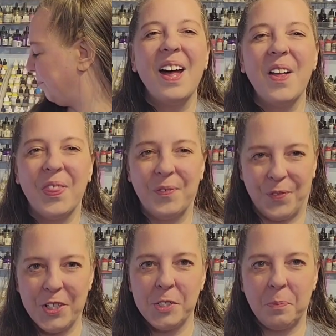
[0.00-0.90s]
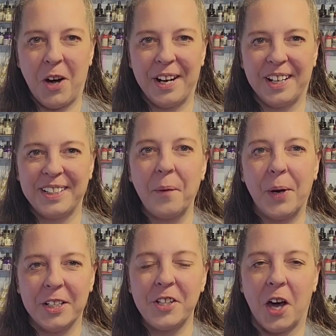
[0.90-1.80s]
The first product I
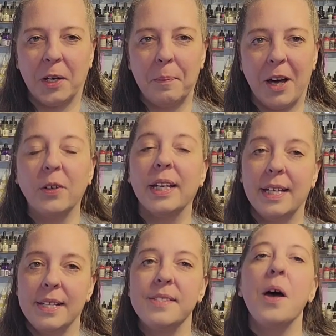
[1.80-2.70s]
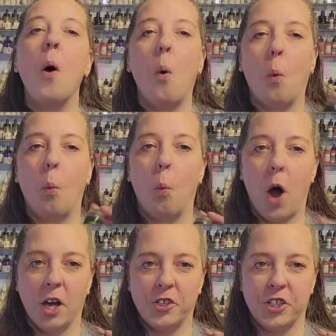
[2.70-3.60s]
want to talk about is
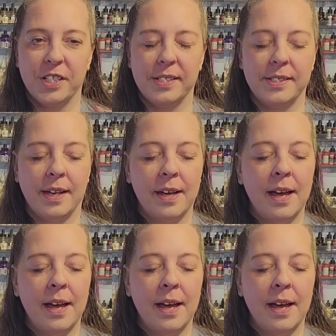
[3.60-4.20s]
washes.